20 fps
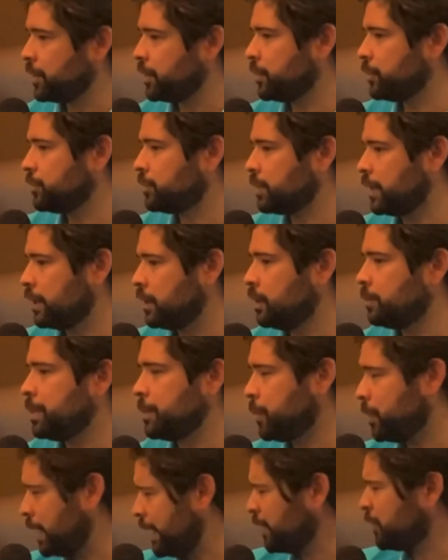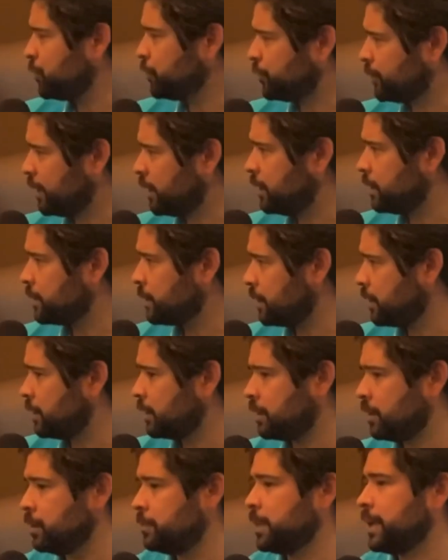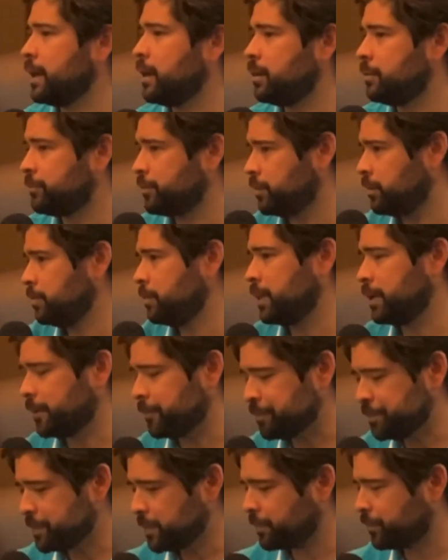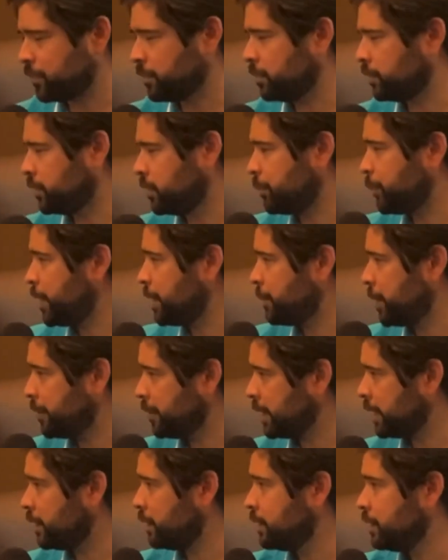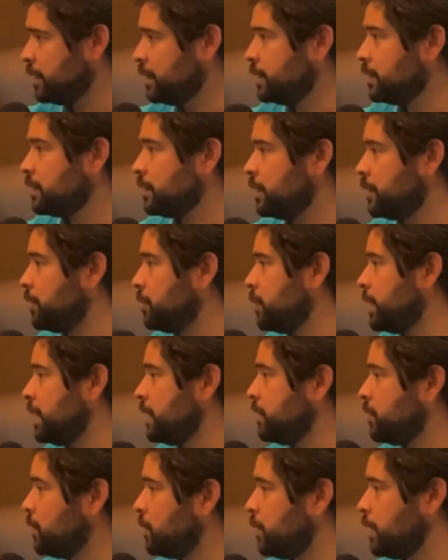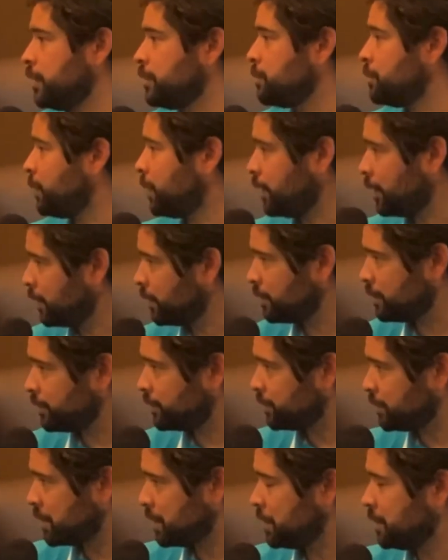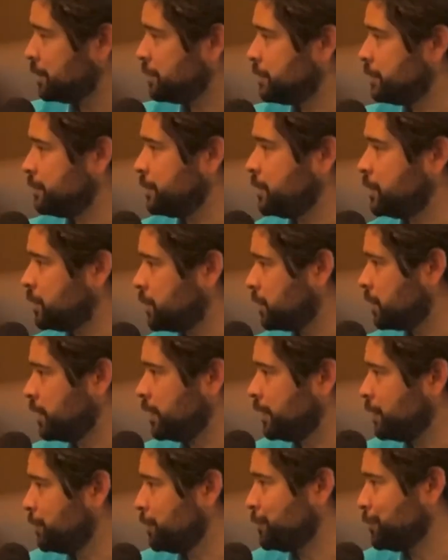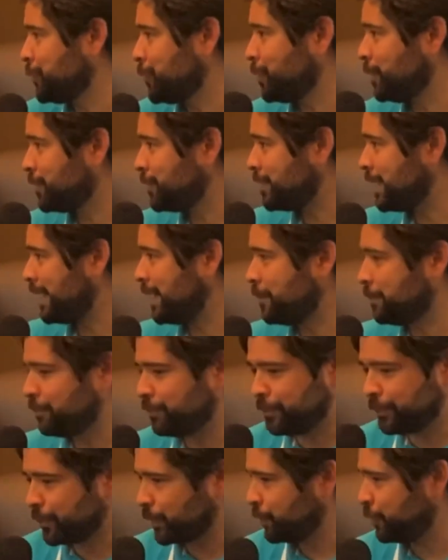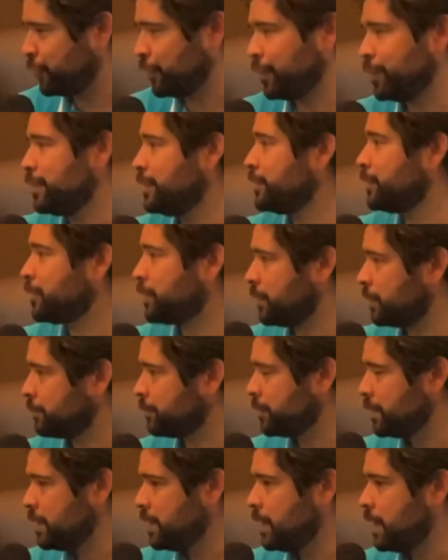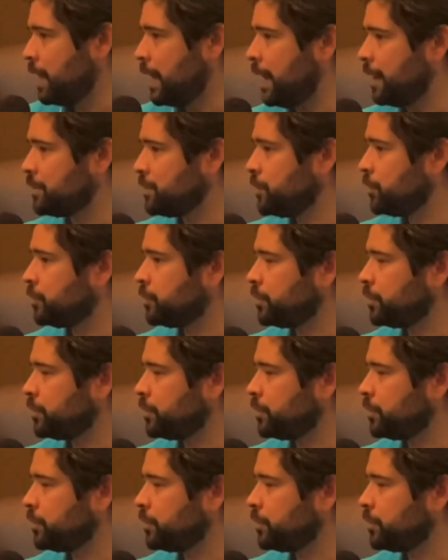because a lot of people, like you say, they coming out from corporate America, they don't really know how to market the stuff, or it's like a learning curve. How